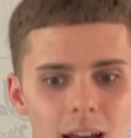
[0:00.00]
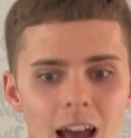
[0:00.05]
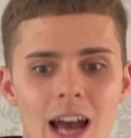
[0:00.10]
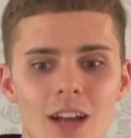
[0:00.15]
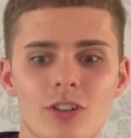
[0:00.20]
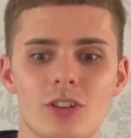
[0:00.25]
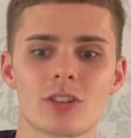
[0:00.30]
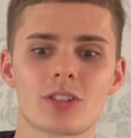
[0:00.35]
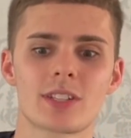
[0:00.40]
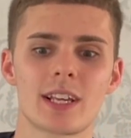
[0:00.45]
I
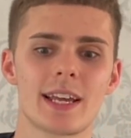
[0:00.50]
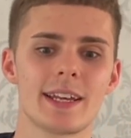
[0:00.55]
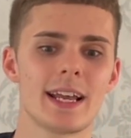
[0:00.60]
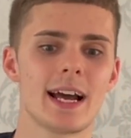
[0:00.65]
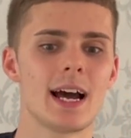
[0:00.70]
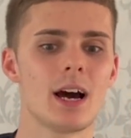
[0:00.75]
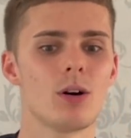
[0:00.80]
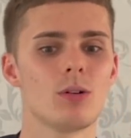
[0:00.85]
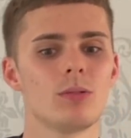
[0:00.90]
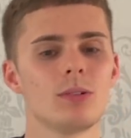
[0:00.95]
just say
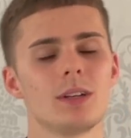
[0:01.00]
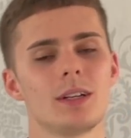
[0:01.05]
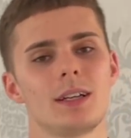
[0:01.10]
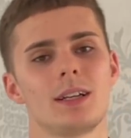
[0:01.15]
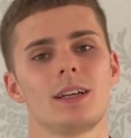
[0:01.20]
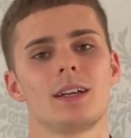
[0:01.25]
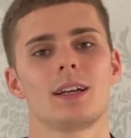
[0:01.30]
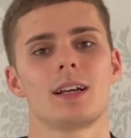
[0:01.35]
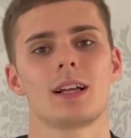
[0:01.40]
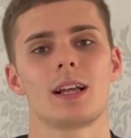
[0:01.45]
now,
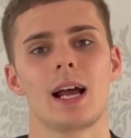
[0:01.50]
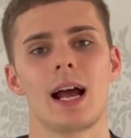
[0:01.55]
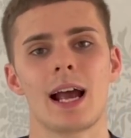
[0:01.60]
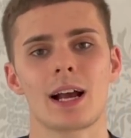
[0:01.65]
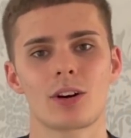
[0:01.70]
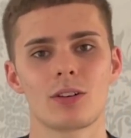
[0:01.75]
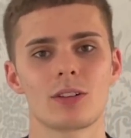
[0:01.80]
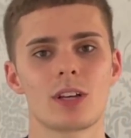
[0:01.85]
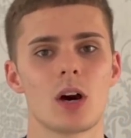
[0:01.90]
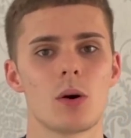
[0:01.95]
I
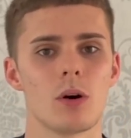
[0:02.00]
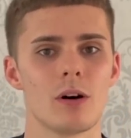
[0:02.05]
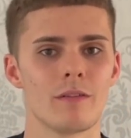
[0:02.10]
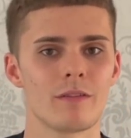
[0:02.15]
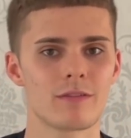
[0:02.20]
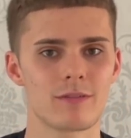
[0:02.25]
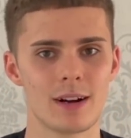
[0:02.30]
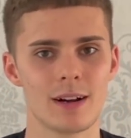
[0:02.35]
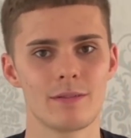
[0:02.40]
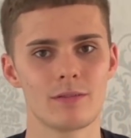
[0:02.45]
could go on
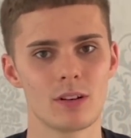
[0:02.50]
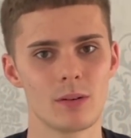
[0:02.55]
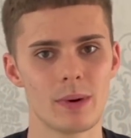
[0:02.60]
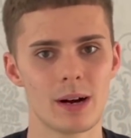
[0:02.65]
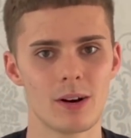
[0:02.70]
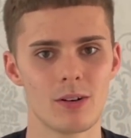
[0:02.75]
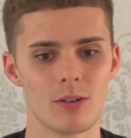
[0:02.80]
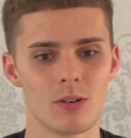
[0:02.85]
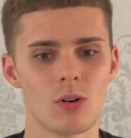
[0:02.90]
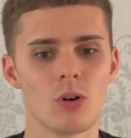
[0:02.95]
forever
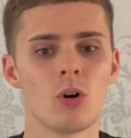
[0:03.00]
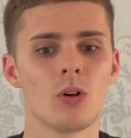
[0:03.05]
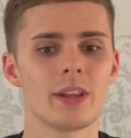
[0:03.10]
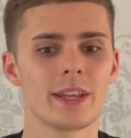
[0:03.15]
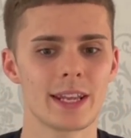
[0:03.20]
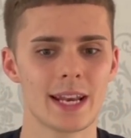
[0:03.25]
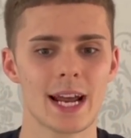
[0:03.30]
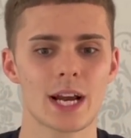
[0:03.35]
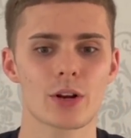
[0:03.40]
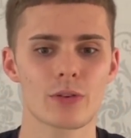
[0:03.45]
about all
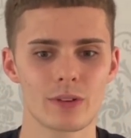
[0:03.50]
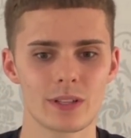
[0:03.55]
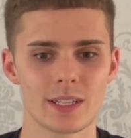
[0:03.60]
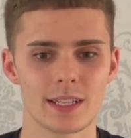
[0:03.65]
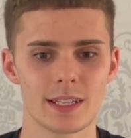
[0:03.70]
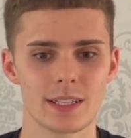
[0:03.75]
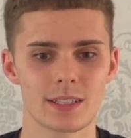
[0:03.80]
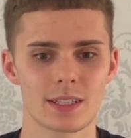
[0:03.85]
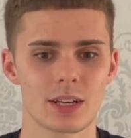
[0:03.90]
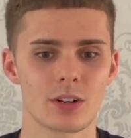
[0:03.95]
the
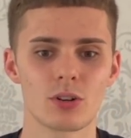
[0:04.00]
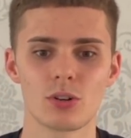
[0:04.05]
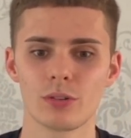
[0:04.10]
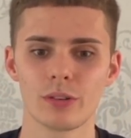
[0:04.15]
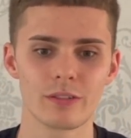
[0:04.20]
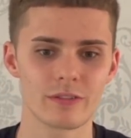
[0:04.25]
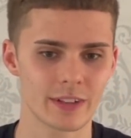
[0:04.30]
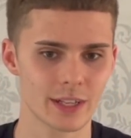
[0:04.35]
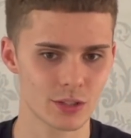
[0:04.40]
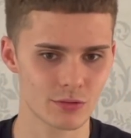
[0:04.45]
inaccuracies and all
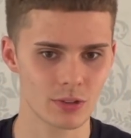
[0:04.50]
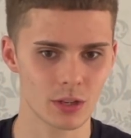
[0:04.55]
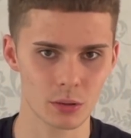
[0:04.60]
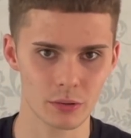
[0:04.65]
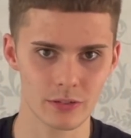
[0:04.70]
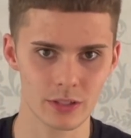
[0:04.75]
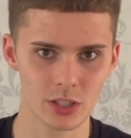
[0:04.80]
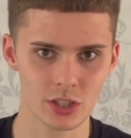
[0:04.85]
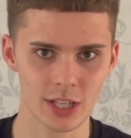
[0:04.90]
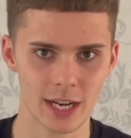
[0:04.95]
the things wrong
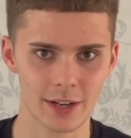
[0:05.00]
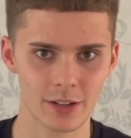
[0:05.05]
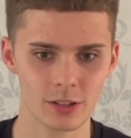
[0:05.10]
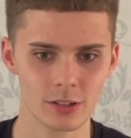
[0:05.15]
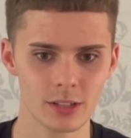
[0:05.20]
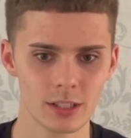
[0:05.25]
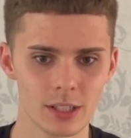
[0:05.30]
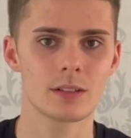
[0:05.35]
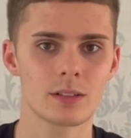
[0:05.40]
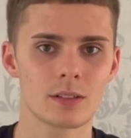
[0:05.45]
with his
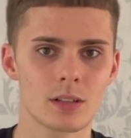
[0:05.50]
channel,